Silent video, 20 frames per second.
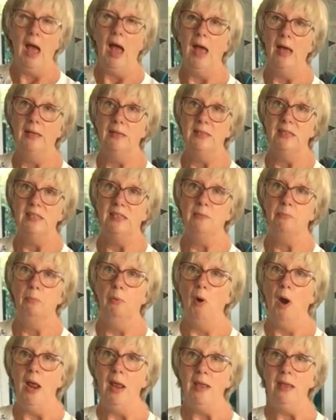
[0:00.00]
and
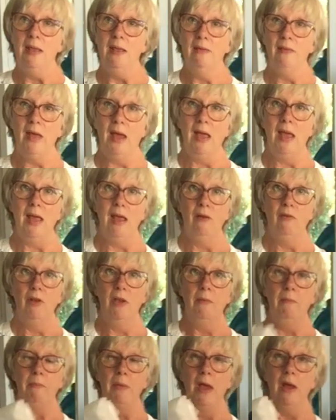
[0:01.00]
spray that
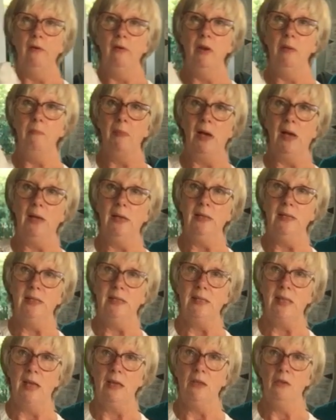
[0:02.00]
area, bearing in mind
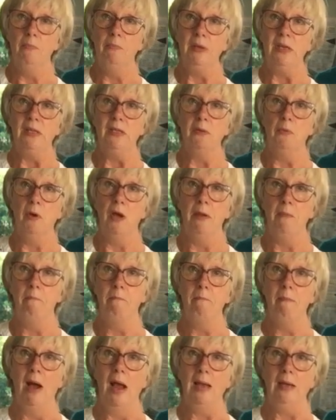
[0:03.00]
that your piece of work
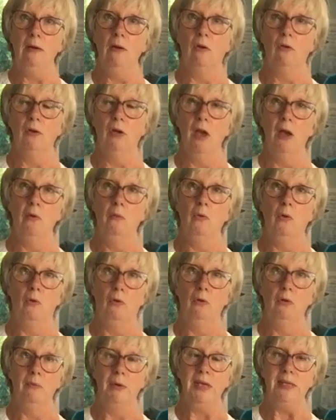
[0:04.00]
might not go
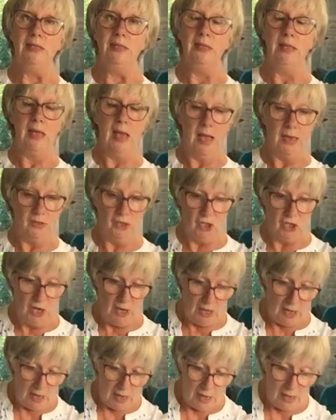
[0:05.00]
all the way to the edge.
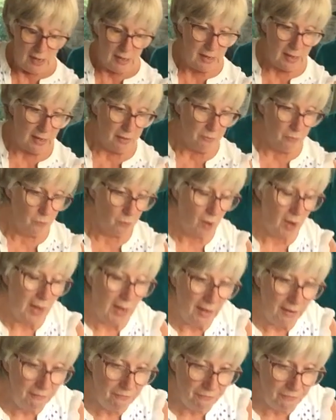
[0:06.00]
Now, what
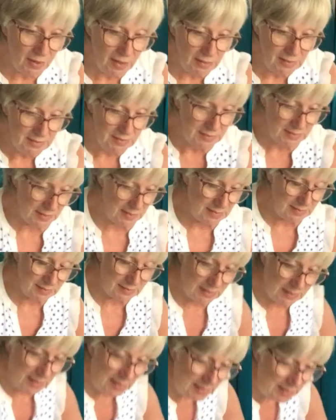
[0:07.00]
I find is
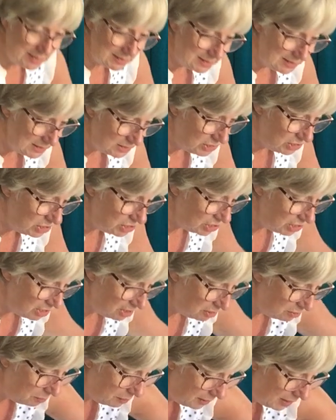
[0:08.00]
easy to do